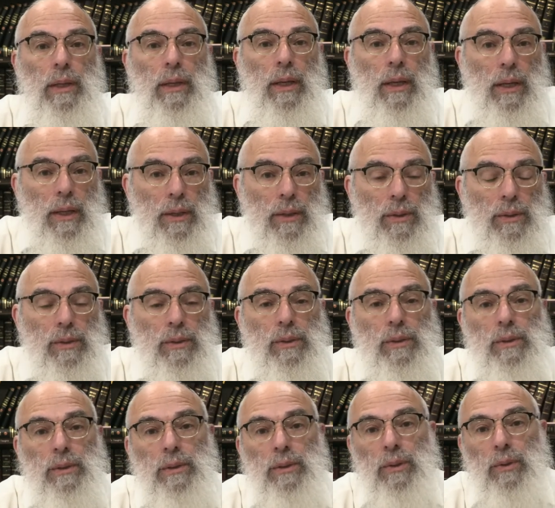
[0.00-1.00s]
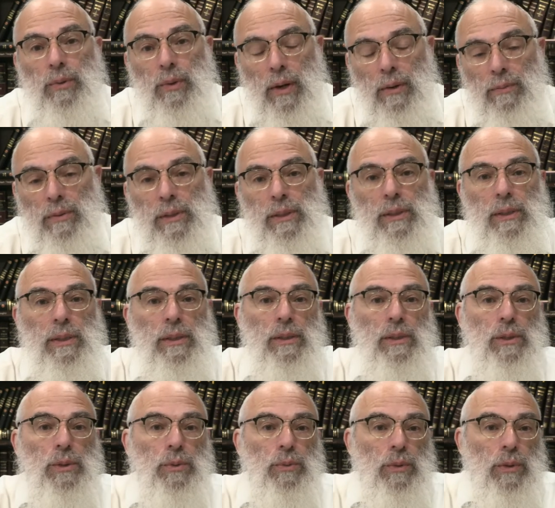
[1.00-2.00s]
hills, crevices,